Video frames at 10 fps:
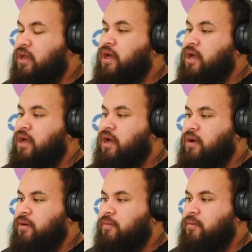
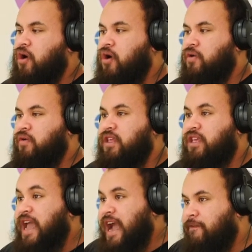On
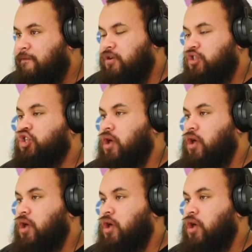the average